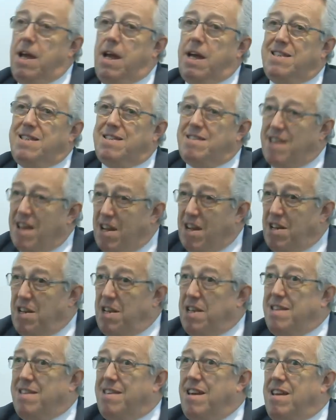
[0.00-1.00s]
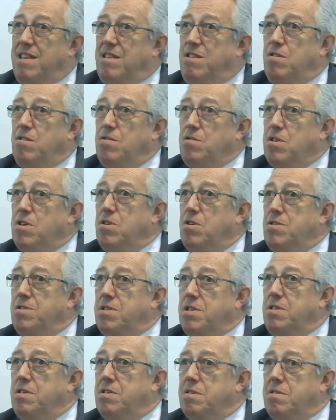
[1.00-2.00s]
And secondly, they don't
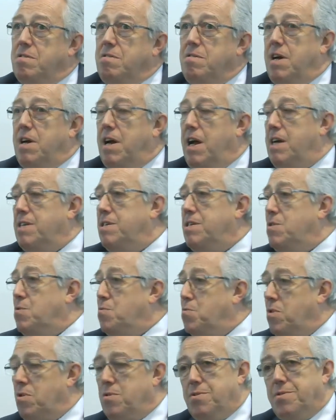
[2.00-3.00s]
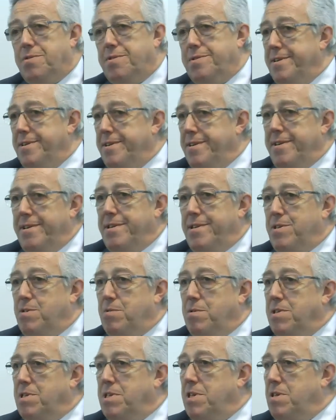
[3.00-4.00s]
consider, as it was
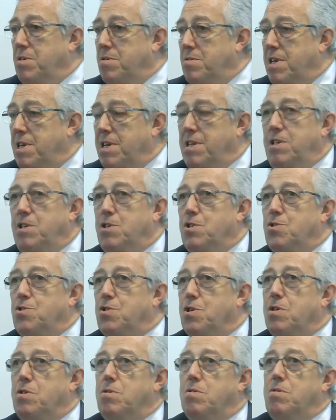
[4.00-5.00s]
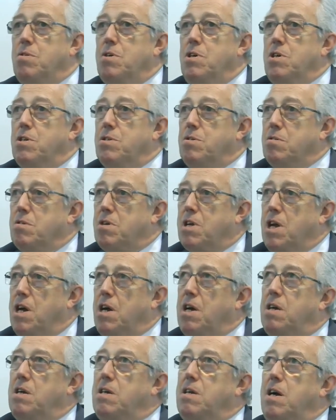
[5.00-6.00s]
20 or 10 years ago, the
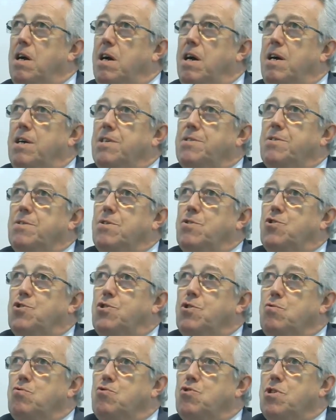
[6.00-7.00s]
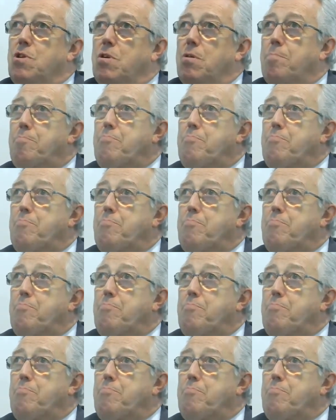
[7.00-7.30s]
car as a social